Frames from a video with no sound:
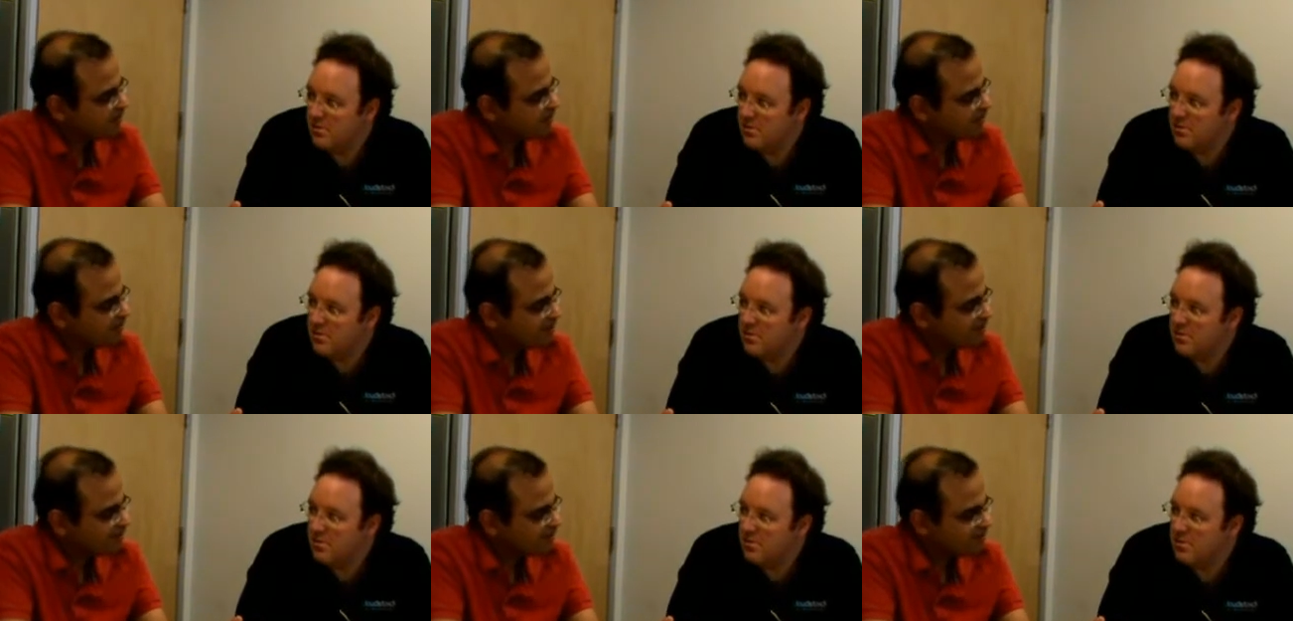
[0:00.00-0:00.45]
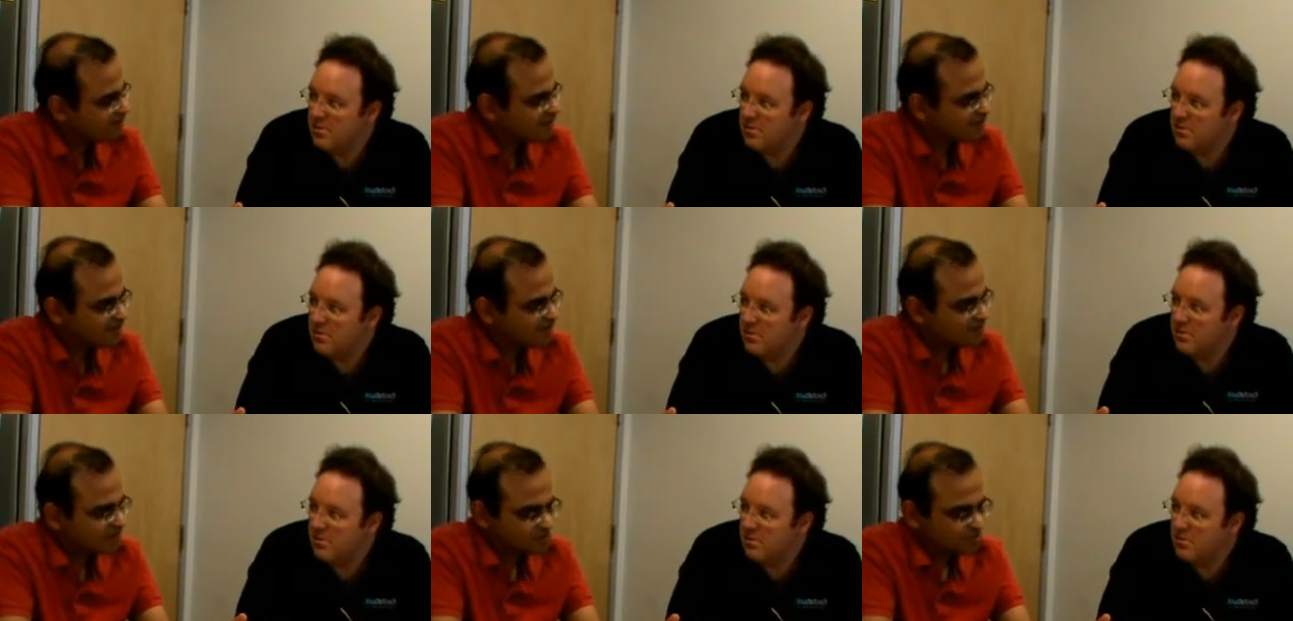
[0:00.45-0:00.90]
Speaker 1: uh,
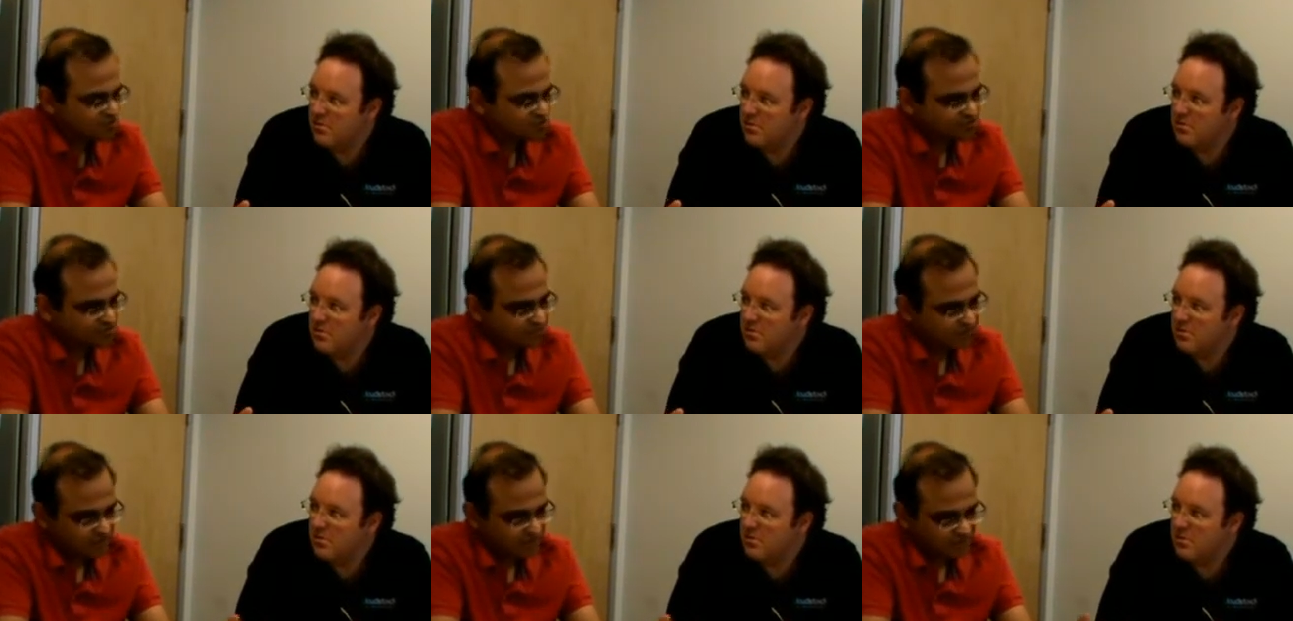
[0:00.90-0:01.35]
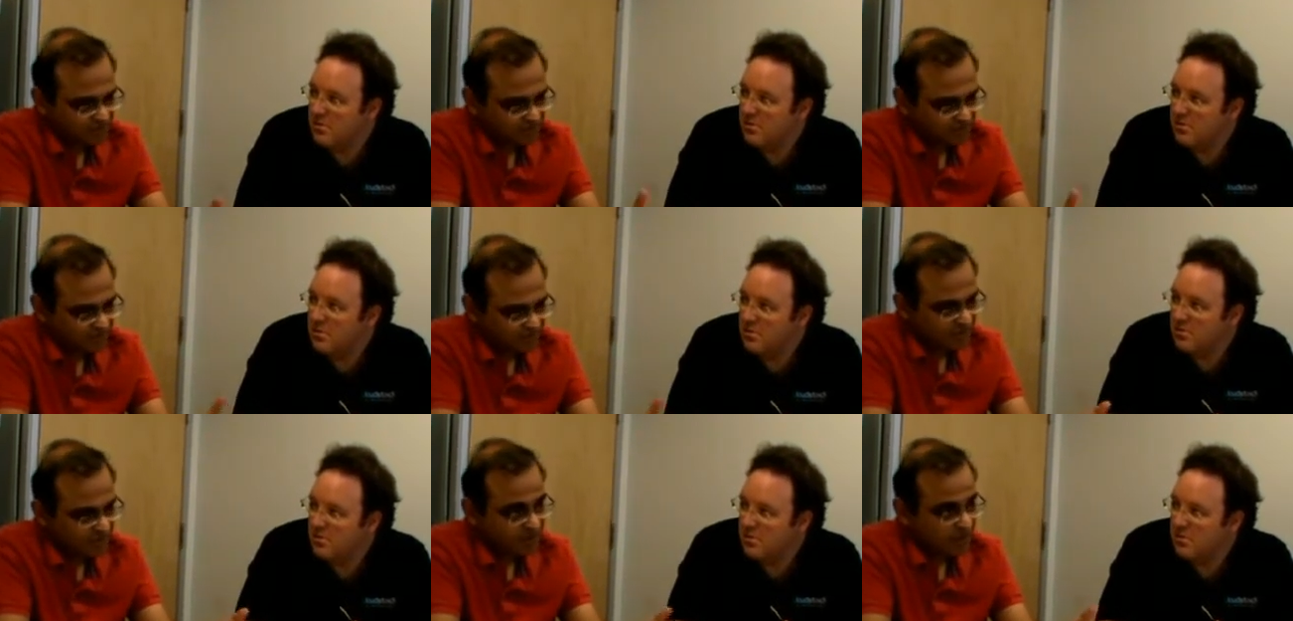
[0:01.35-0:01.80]
you know
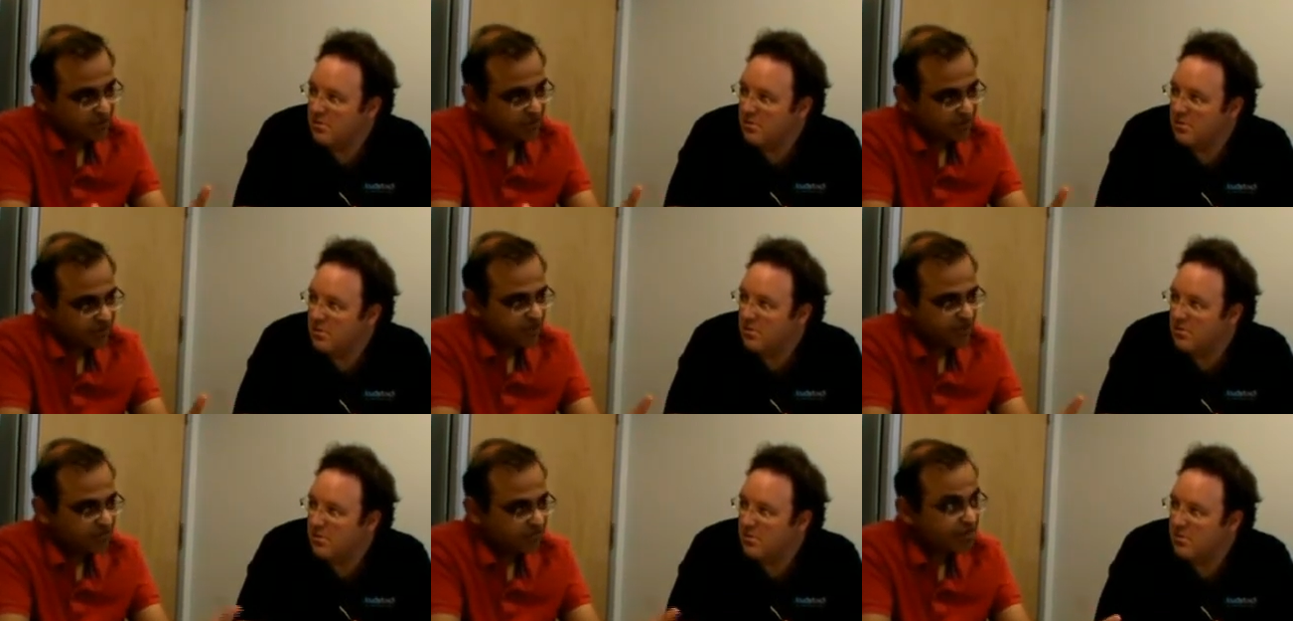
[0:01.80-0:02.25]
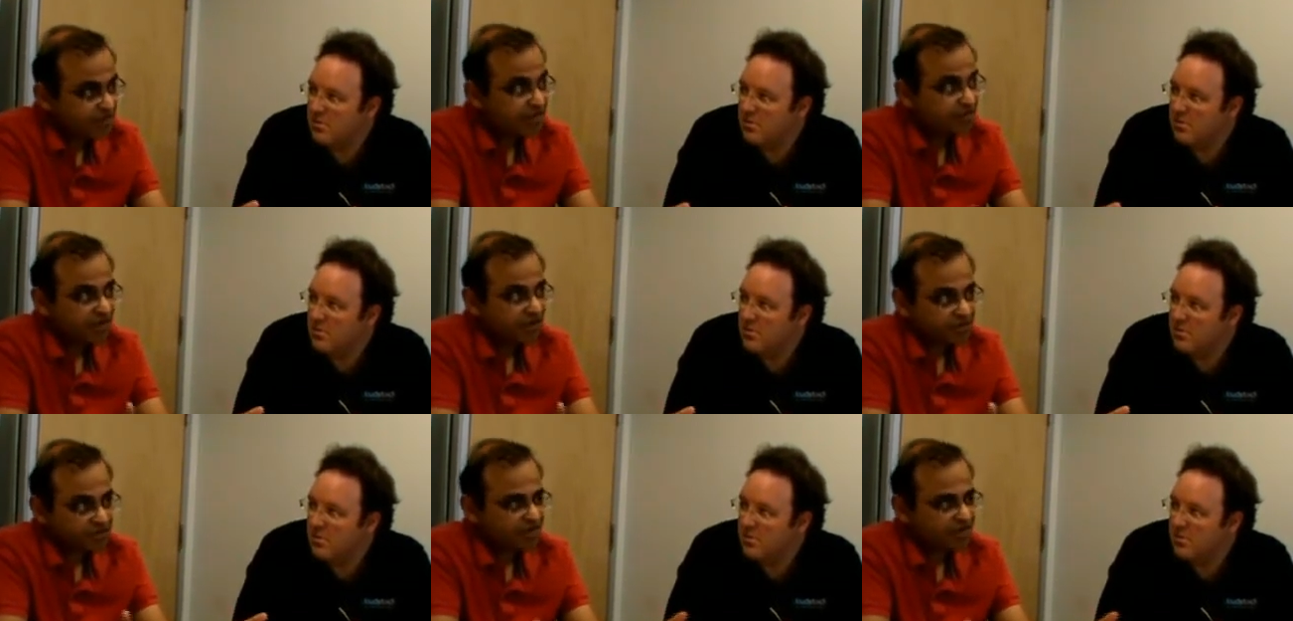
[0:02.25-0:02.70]
they're not going to get
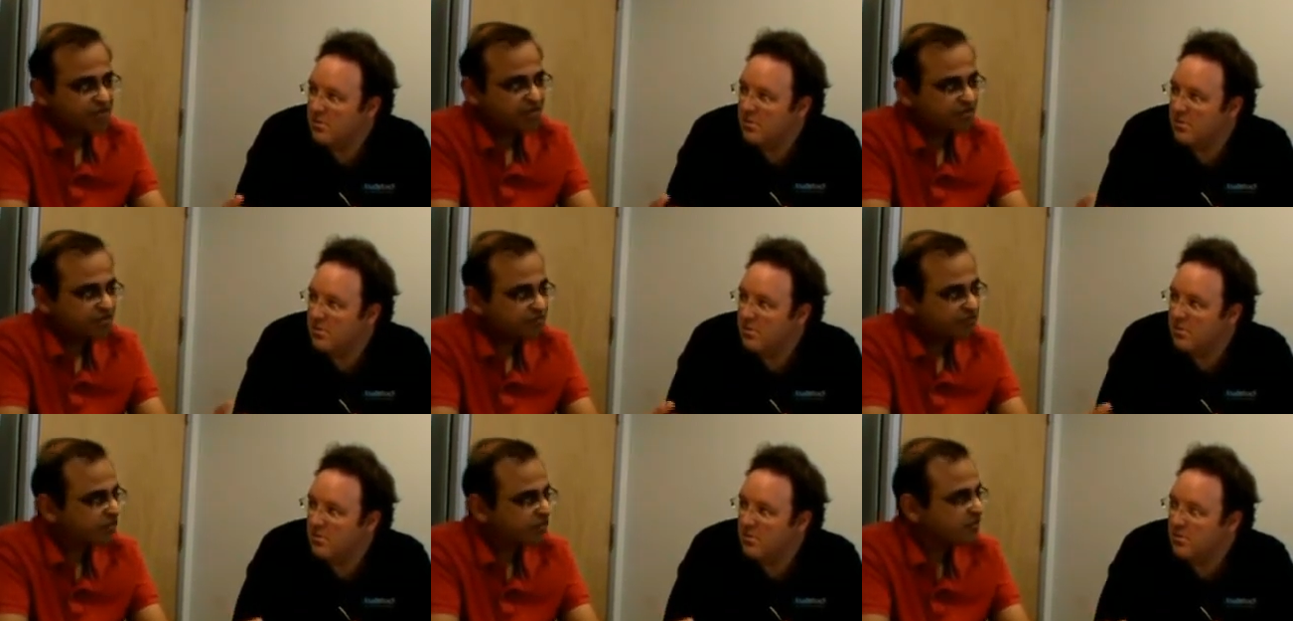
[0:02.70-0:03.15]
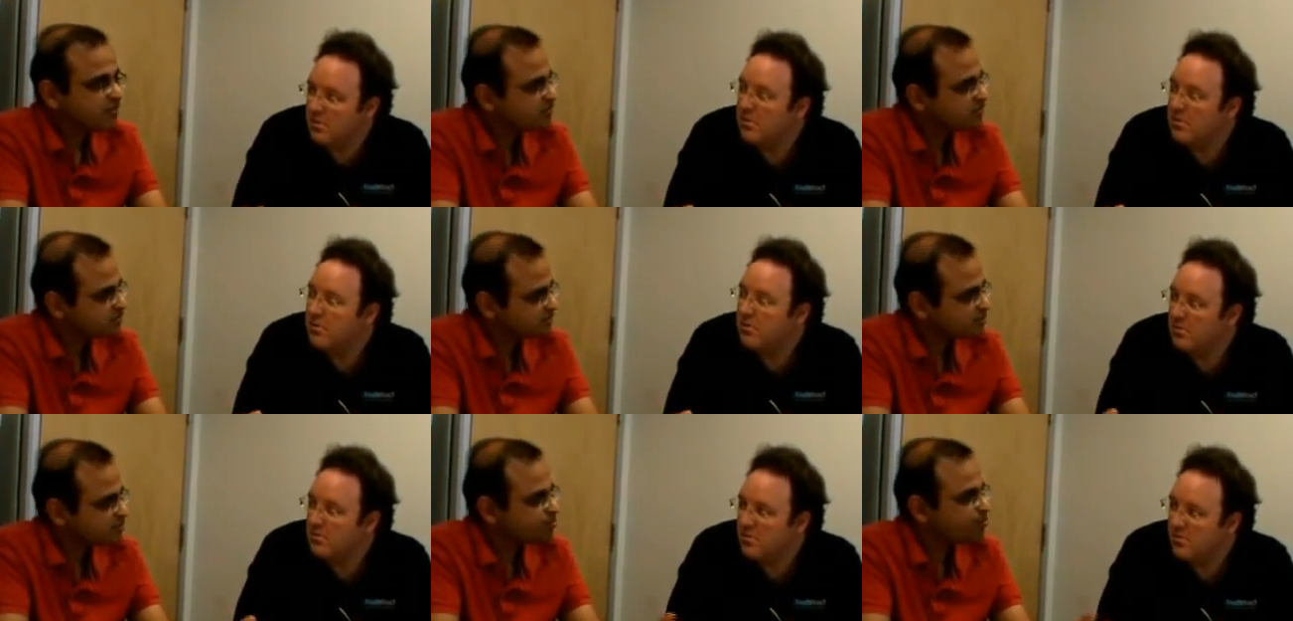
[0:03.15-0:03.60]
redirected to different
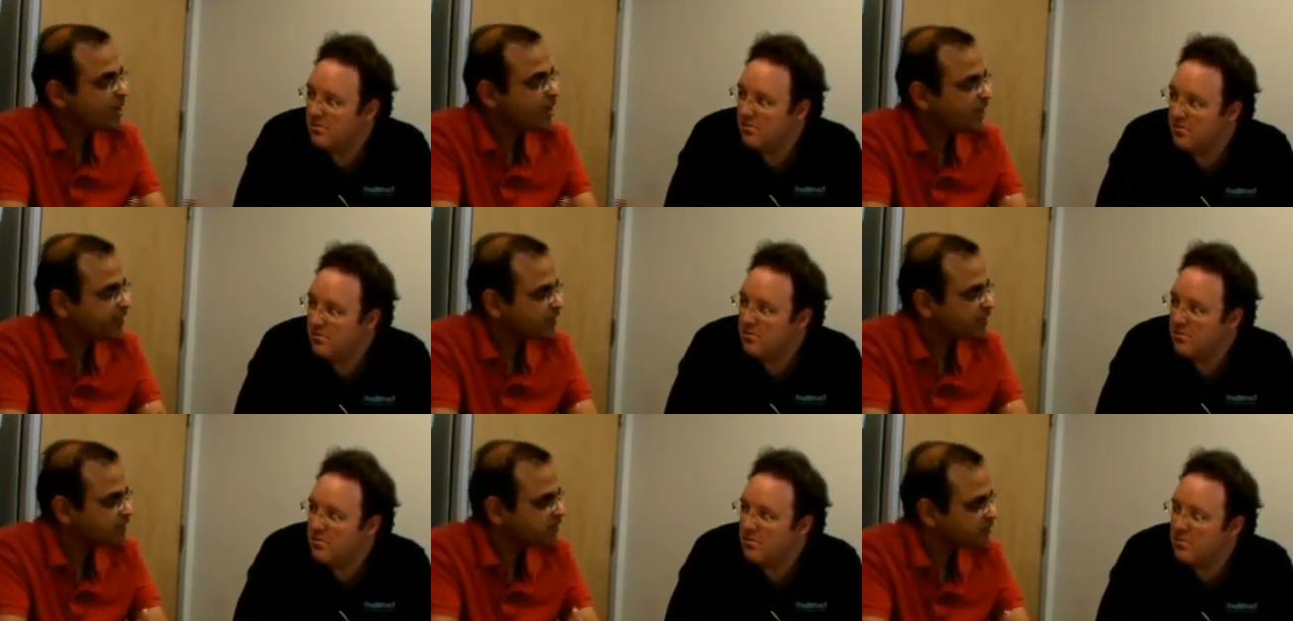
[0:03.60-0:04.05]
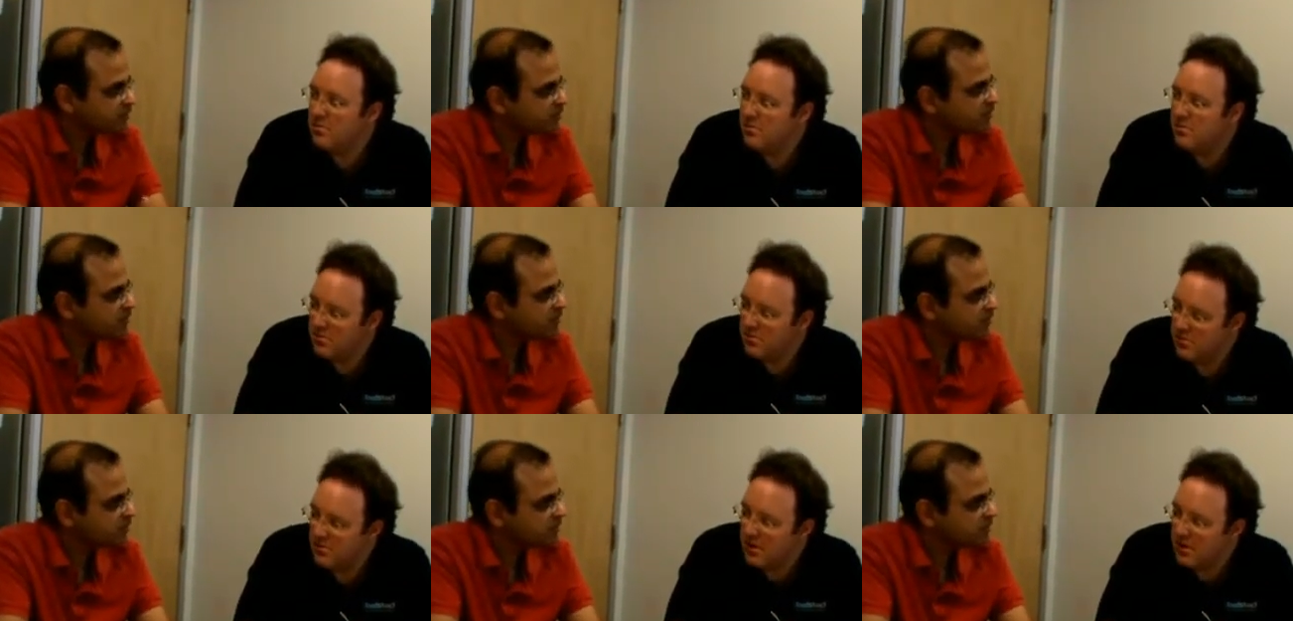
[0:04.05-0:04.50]

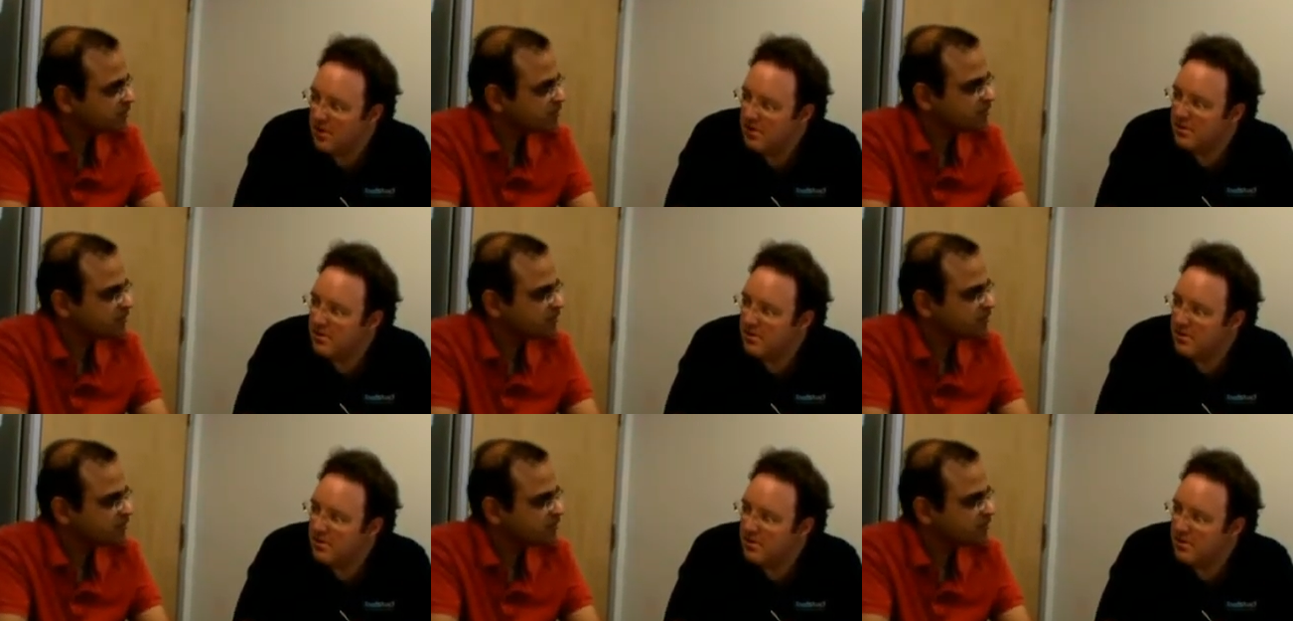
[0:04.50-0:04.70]
backend Right.